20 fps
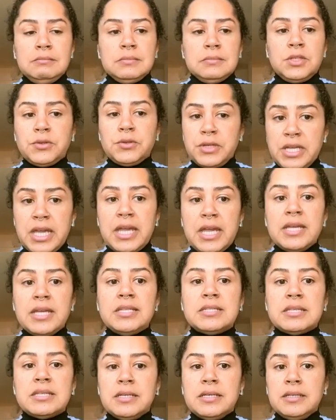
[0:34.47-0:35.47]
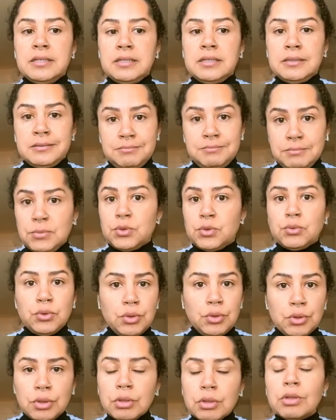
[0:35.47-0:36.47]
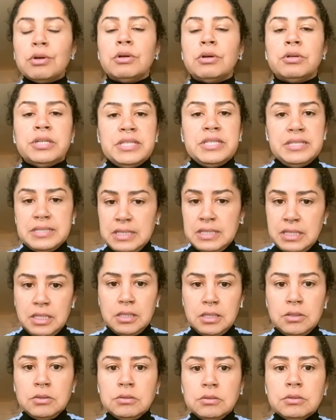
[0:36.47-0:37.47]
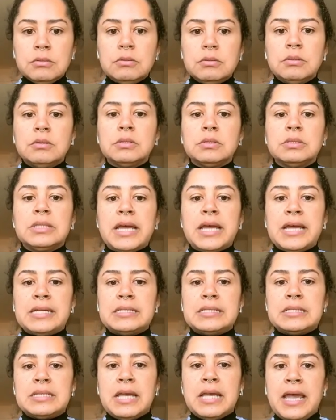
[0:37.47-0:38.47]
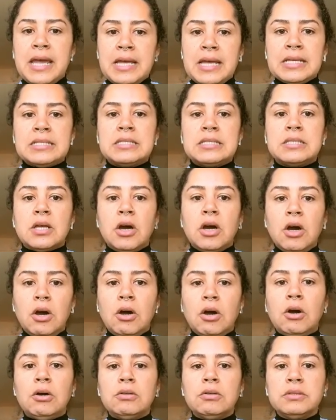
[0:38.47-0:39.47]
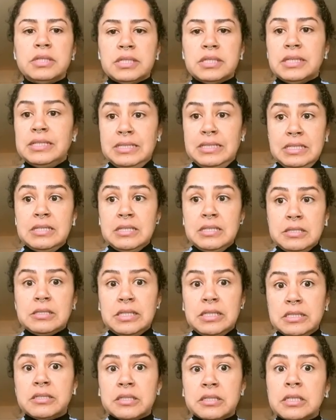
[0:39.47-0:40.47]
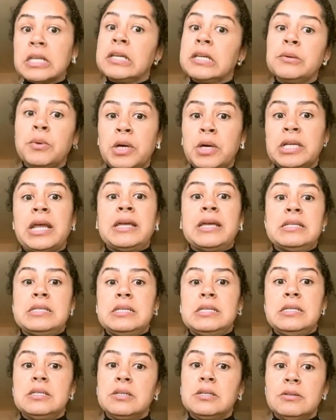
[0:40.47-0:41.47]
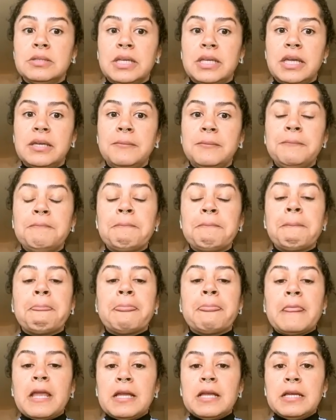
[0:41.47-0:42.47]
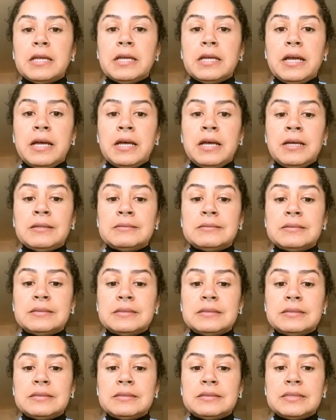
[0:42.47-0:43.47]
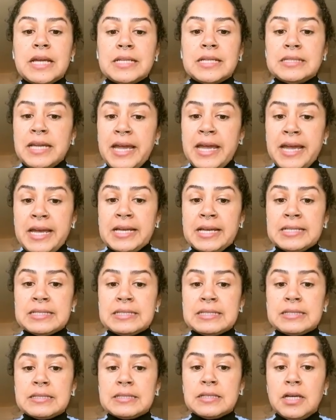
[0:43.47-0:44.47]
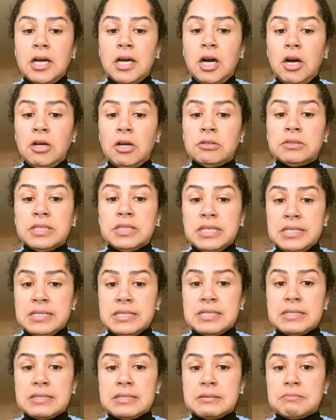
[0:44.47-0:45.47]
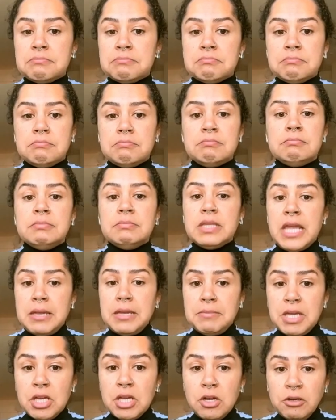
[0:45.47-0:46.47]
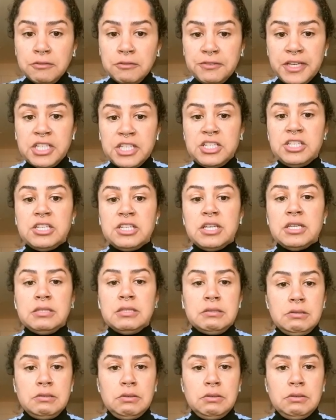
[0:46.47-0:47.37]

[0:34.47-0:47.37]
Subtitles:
create a rule or a skill that has all this is literally what I did, okay? That has all this naming conventions,